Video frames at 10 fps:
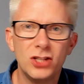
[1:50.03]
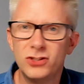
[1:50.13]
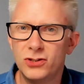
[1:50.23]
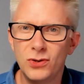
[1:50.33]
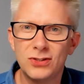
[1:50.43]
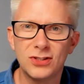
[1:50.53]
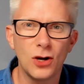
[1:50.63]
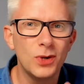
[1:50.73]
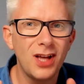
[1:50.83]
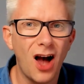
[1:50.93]
To do so,
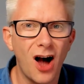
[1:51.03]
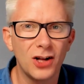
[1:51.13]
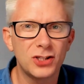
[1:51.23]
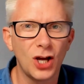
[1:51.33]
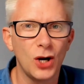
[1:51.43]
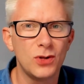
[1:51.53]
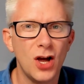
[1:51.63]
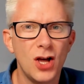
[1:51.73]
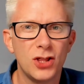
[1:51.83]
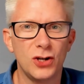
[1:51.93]
we'd hard code
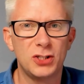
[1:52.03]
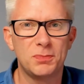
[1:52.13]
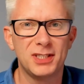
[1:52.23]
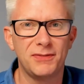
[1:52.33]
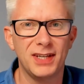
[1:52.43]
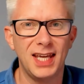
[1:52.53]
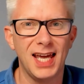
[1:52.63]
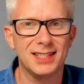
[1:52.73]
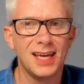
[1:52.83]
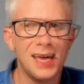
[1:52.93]
those specific
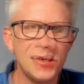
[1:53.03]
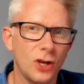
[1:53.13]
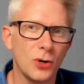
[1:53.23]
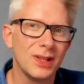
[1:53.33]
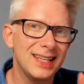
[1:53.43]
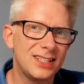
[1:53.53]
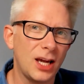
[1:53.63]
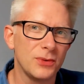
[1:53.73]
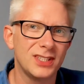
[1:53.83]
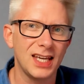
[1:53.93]
years. So let's go
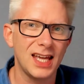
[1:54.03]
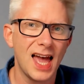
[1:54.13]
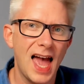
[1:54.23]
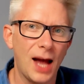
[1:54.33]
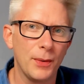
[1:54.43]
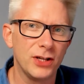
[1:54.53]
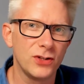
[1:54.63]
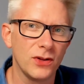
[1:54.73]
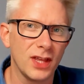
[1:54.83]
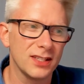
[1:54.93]
and see how we can
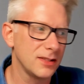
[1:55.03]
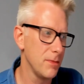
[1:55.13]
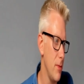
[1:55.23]
do this.